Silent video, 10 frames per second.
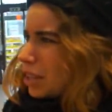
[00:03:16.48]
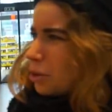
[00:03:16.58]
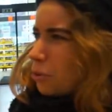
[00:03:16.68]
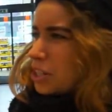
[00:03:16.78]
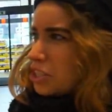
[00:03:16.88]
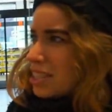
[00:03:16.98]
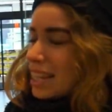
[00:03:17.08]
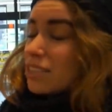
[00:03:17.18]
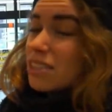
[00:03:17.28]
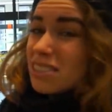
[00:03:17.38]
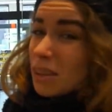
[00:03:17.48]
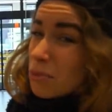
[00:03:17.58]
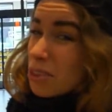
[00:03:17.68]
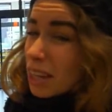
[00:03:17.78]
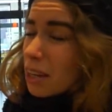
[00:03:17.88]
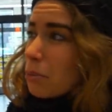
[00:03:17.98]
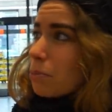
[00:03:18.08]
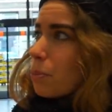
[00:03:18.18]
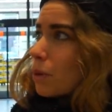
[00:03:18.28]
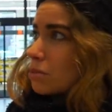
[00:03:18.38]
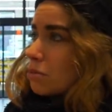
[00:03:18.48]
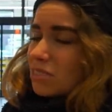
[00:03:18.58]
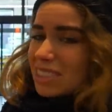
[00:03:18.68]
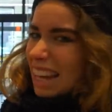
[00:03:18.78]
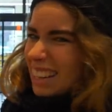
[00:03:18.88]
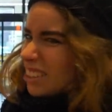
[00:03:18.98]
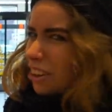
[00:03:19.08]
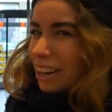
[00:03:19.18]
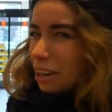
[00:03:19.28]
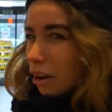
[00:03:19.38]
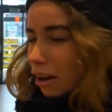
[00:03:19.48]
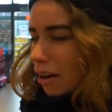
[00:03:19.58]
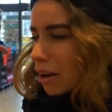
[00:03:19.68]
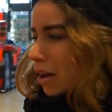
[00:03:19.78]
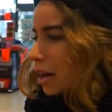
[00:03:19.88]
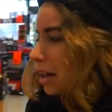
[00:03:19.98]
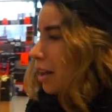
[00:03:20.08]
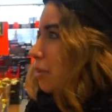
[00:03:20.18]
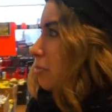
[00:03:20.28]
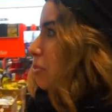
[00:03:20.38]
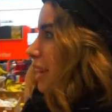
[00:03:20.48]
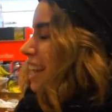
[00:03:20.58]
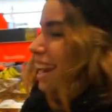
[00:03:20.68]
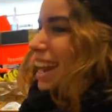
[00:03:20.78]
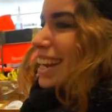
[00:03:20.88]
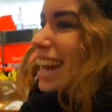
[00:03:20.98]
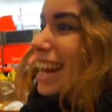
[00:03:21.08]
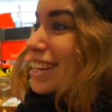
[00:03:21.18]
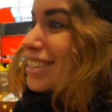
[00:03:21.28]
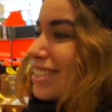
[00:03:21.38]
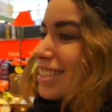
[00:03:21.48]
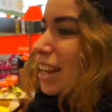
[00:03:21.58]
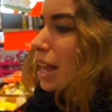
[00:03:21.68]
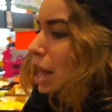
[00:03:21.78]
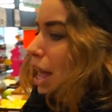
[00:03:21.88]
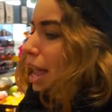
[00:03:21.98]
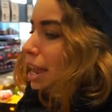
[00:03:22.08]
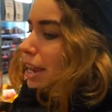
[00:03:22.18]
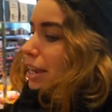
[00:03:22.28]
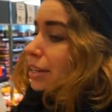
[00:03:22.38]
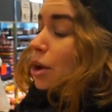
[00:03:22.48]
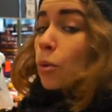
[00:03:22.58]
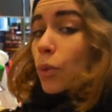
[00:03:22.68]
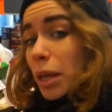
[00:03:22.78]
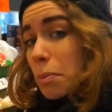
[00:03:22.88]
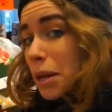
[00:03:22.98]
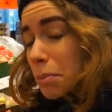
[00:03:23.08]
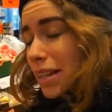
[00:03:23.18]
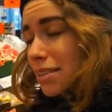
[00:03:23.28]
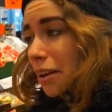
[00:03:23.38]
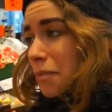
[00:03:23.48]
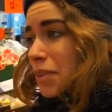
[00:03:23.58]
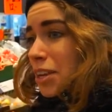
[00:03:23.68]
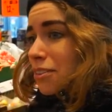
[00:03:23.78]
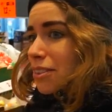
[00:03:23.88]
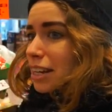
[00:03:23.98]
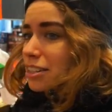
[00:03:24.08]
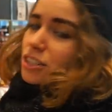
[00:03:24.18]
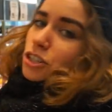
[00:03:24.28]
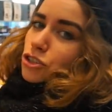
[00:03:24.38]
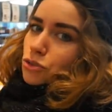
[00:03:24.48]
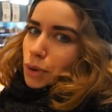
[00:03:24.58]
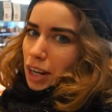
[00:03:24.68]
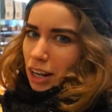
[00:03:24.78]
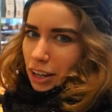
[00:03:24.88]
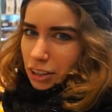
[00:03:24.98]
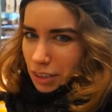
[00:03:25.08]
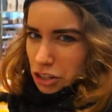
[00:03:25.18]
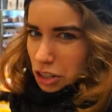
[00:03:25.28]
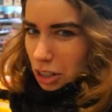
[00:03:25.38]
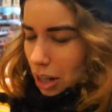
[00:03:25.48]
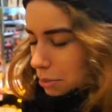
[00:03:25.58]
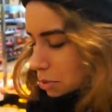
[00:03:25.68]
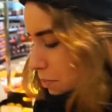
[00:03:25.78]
which says something, but sadly not a lot. but it is a wee bit better than just regular conventional limes.